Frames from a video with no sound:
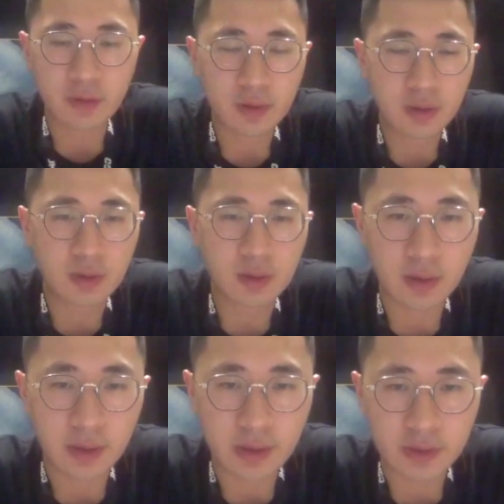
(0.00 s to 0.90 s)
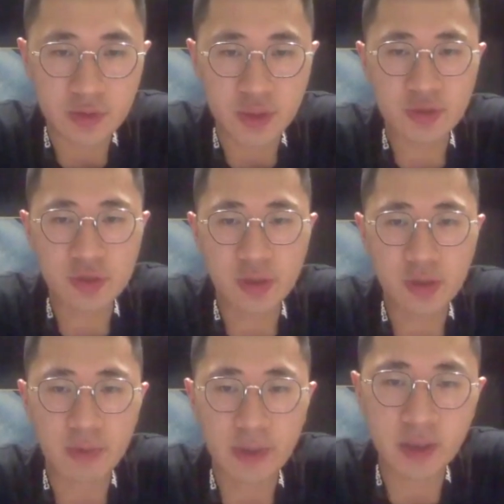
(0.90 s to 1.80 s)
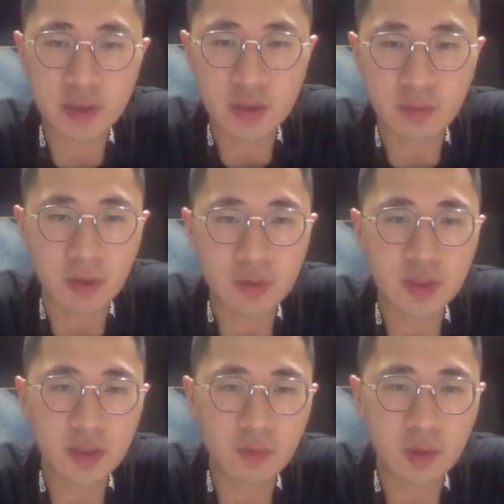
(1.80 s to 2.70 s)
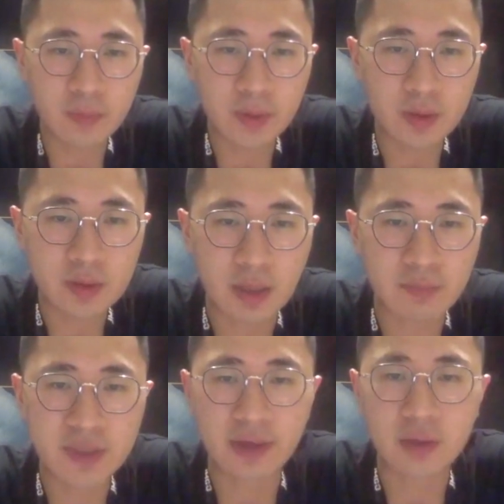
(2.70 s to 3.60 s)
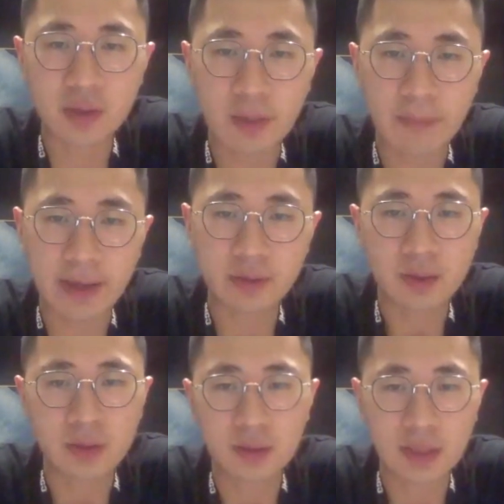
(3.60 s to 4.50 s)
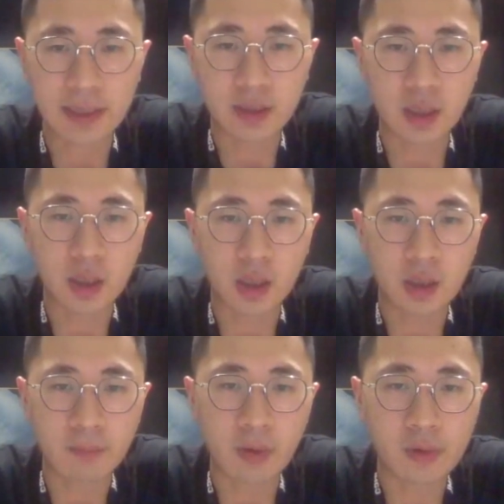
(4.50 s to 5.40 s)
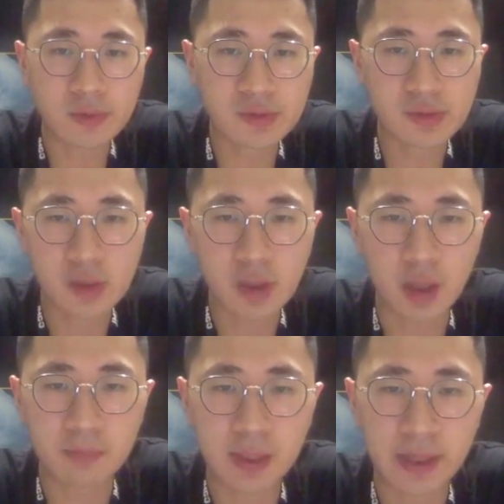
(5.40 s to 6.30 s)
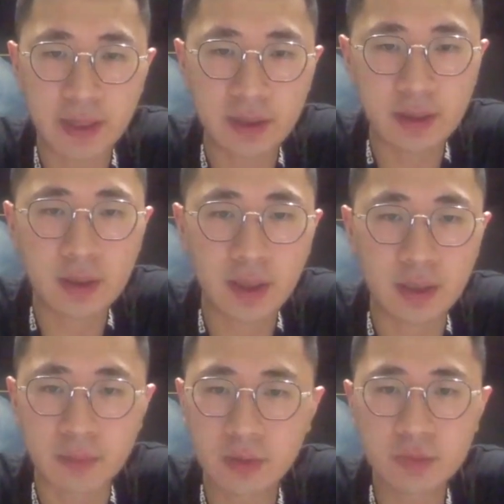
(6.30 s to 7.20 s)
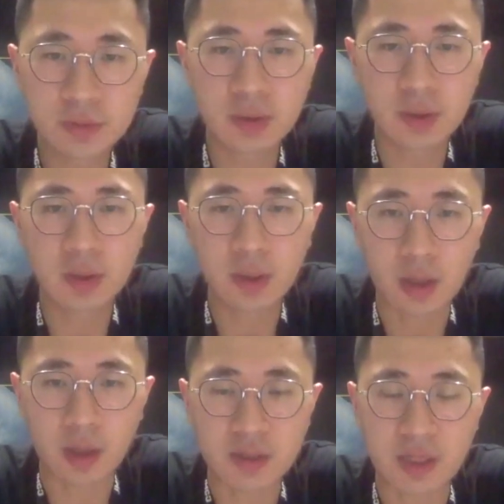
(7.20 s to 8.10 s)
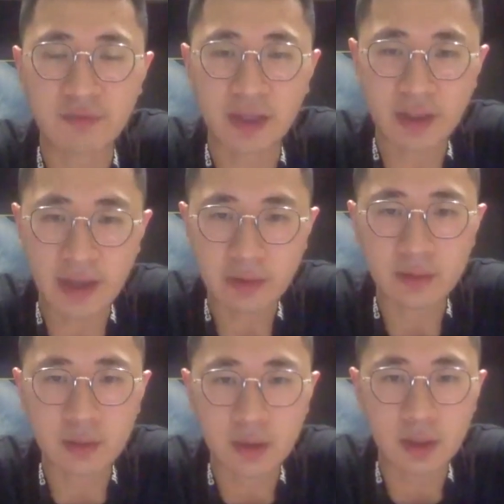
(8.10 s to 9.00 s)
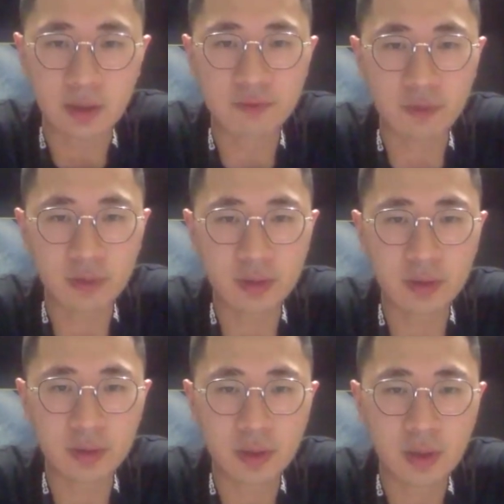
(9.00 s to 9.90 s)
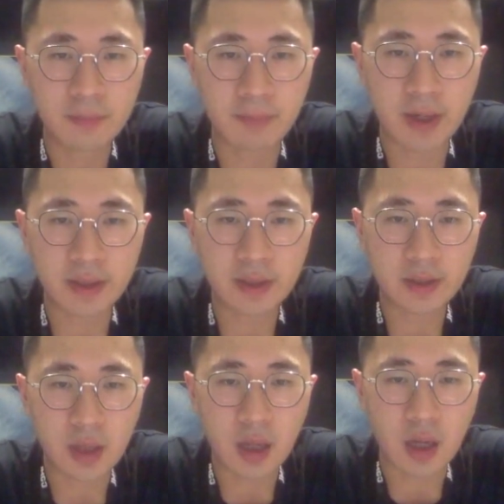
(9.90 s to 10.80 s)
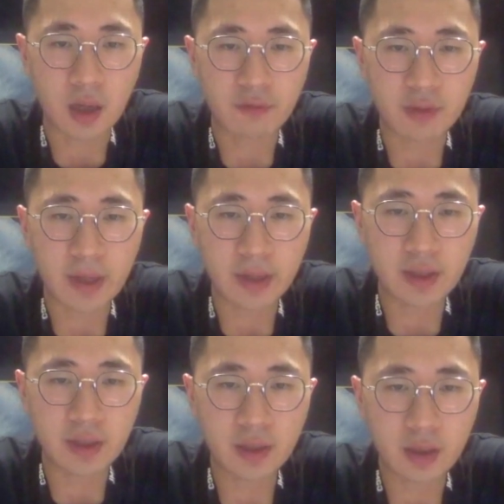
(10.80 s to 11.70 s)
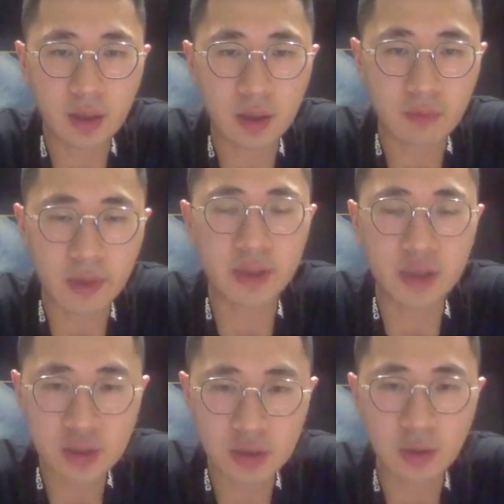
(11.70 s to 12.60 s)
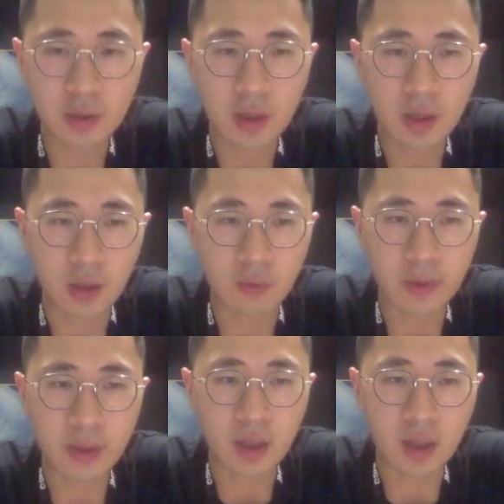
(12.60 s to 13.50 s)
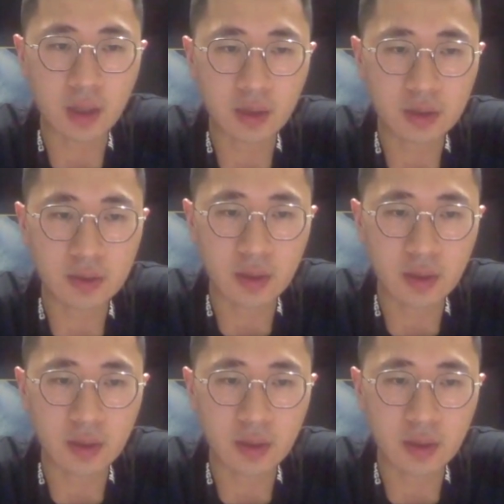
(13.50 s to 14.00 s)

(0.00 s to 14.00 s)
the gesture recognition mostly will be some standard command like uh, pause, uh, play, and mute, uh, stuff like that. And for the body, uh, for the body uh, recognition, uh, we are